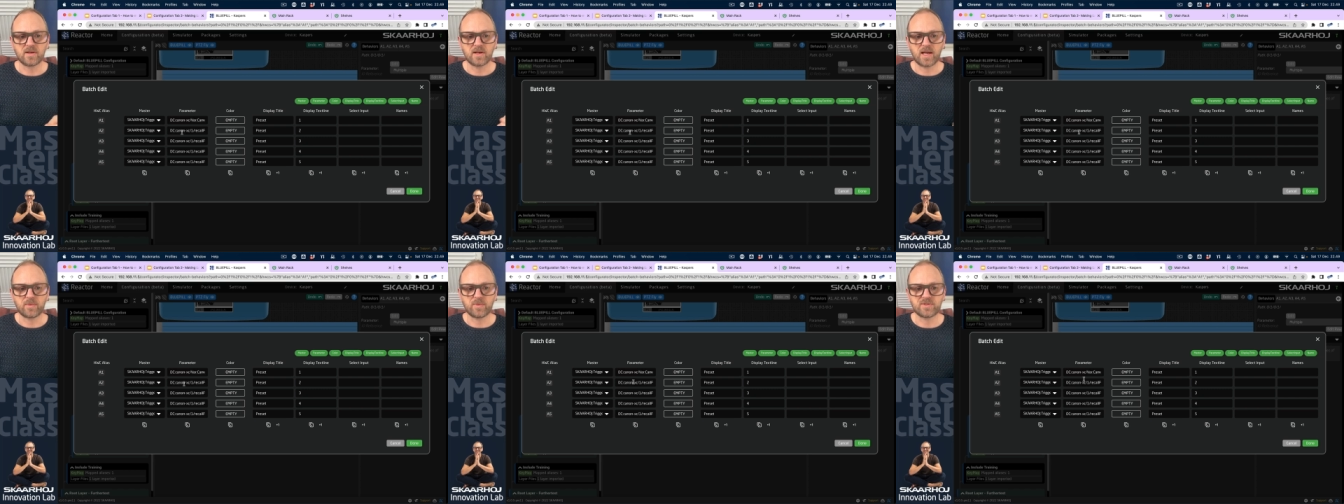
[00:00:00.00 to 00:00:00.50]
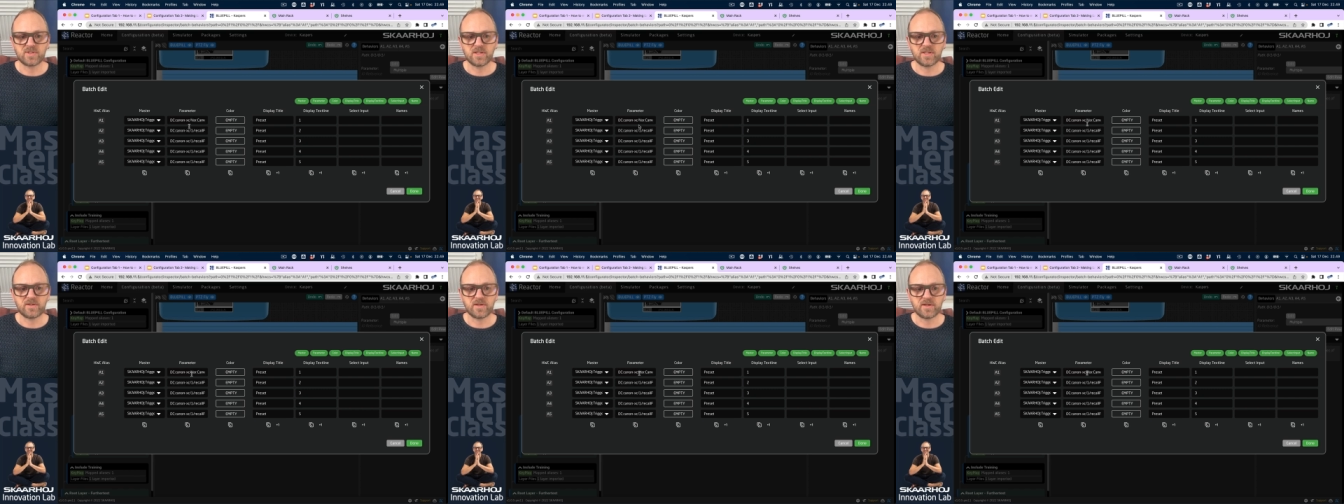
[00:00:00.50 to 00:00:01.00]
like we
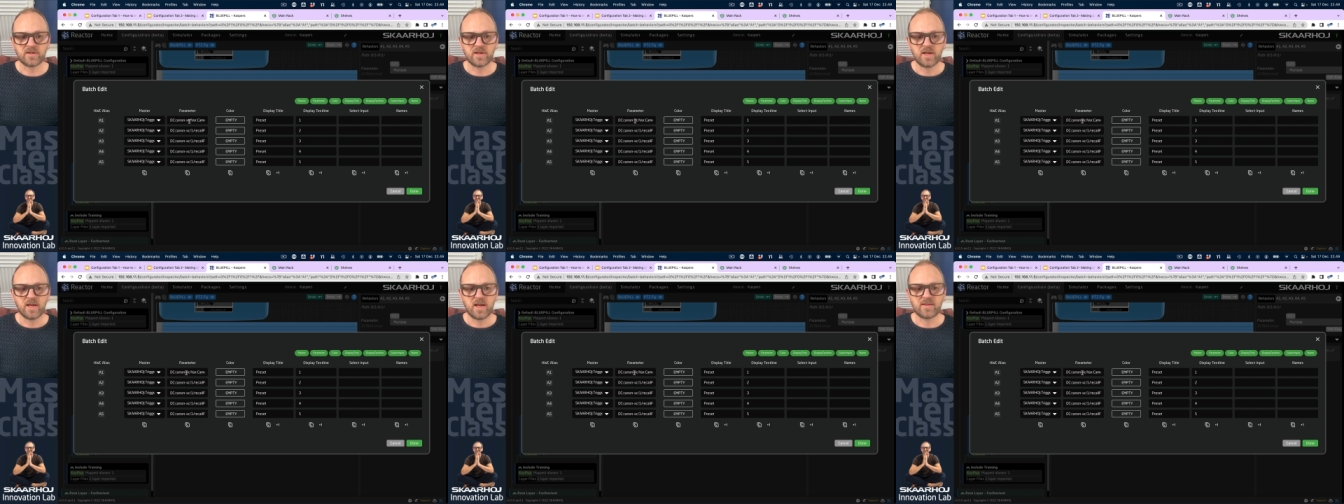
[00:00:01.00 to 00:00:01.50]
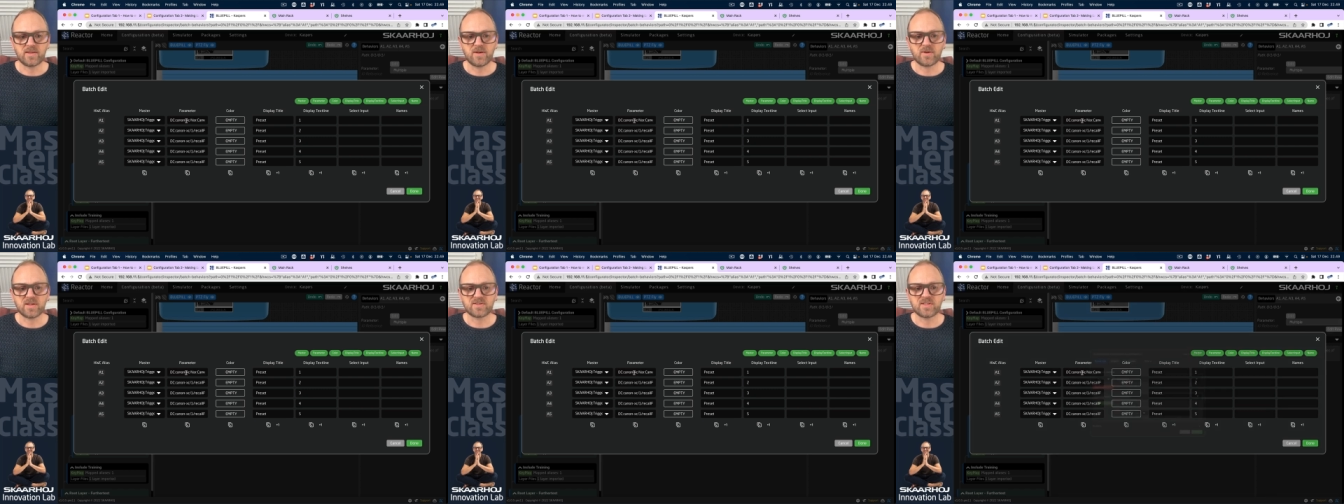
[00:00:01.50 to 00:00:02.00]
see here, and then
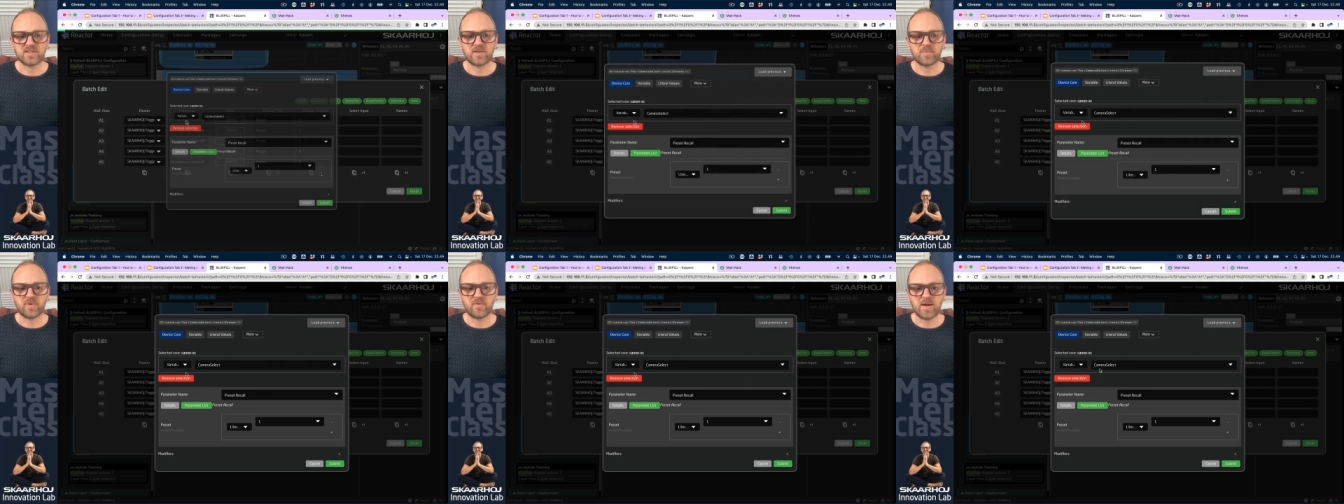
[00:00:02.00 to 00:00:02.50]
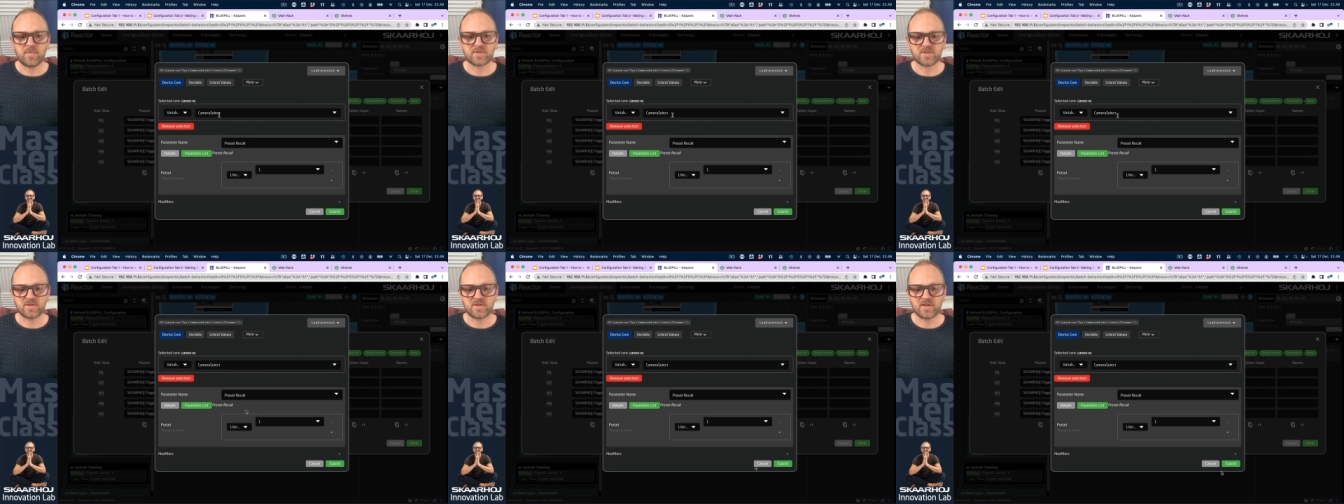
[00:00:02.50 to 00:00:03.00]
you can see the
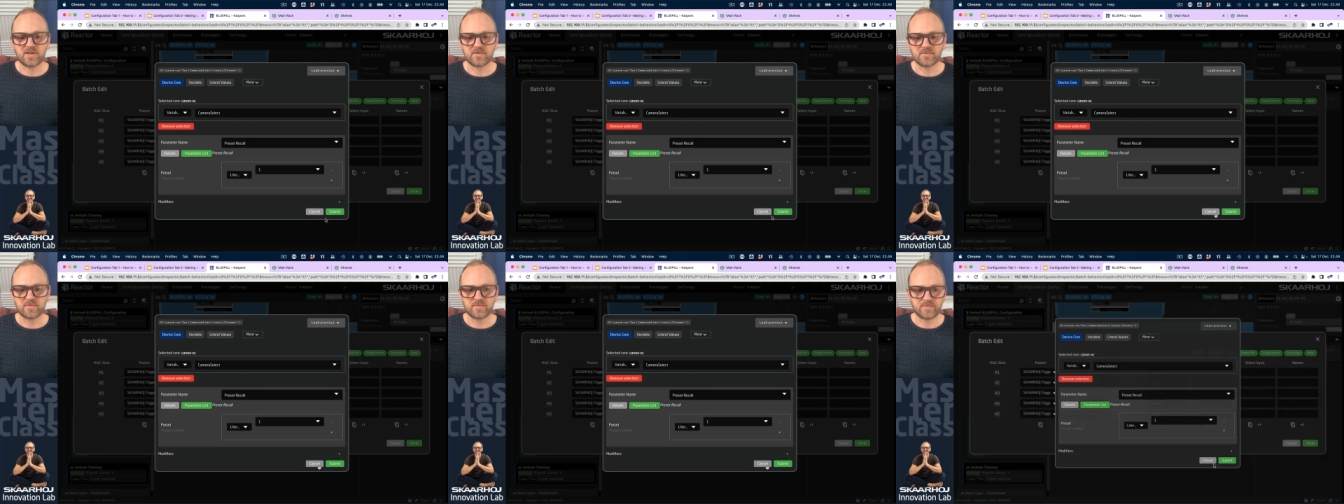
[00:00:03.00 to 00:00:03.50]
parameter here,